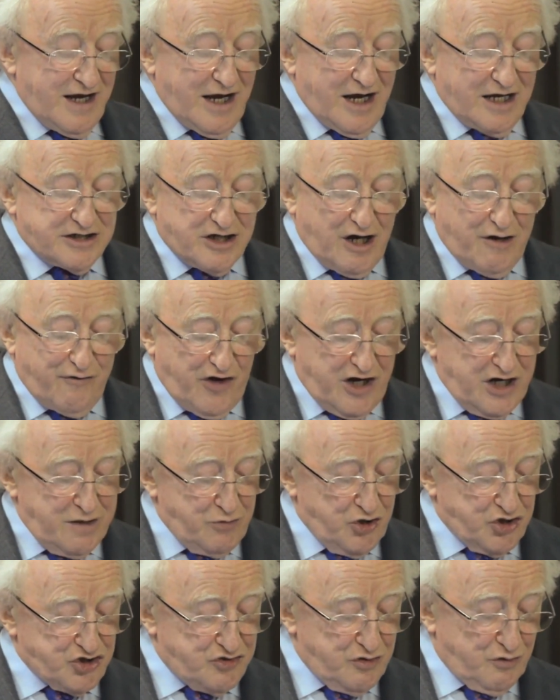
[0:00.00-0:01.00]
And I very
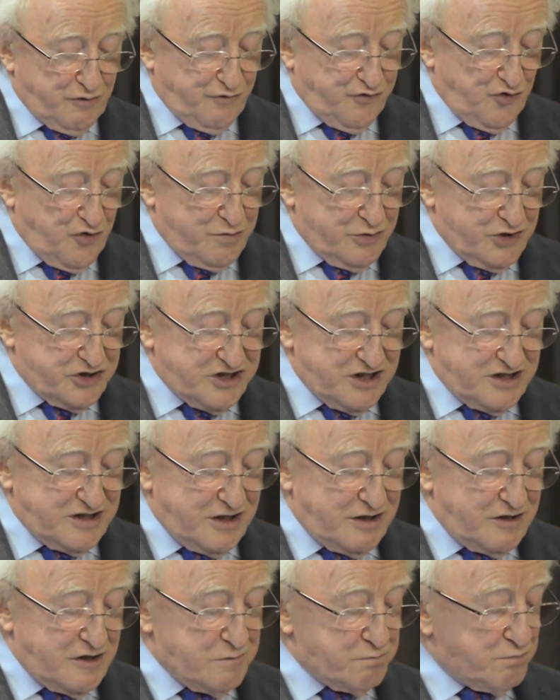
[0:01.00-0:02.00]
much look forward to
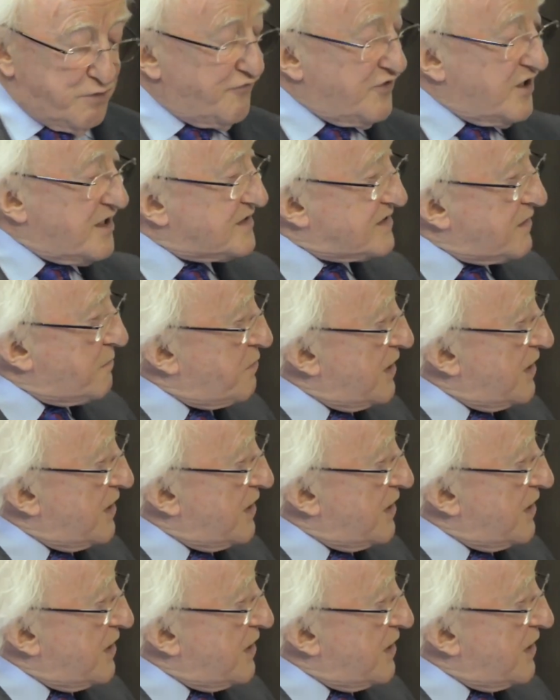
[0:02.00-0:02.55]
hearing Professor